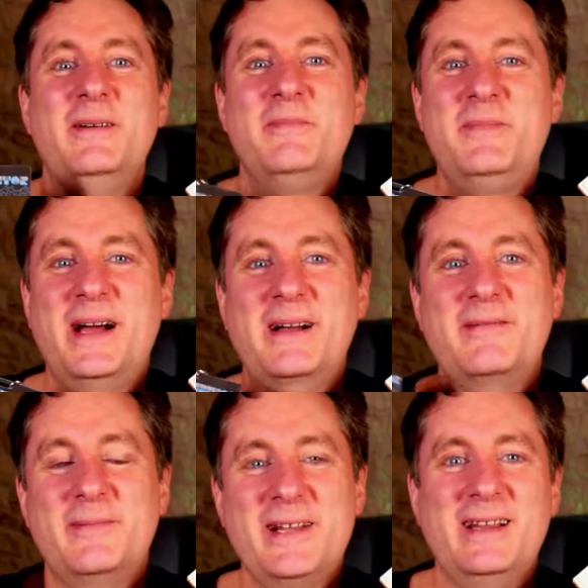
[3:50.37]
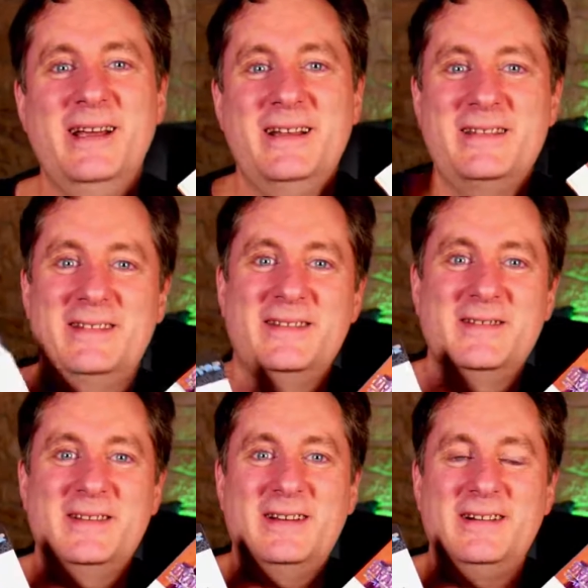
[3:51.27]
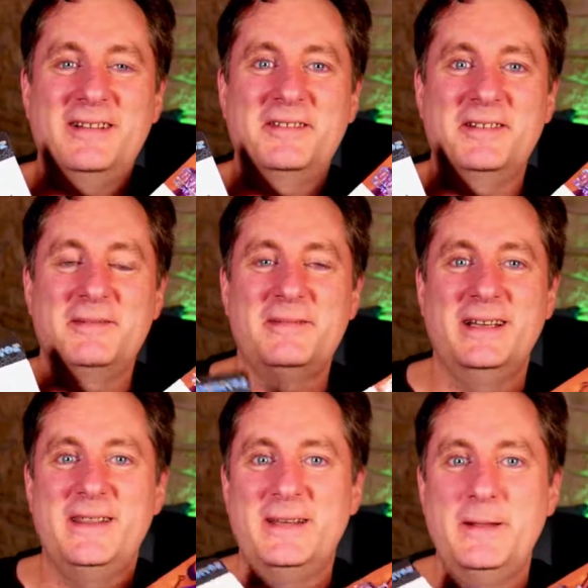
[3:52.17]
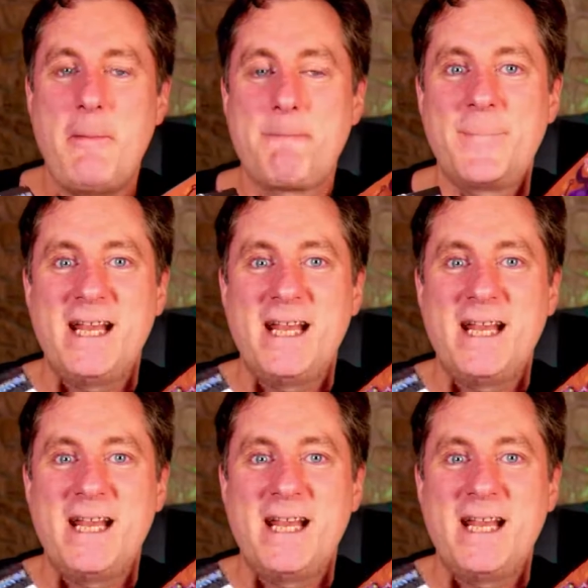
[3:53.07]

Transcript: back from Atlanta to Austin, and then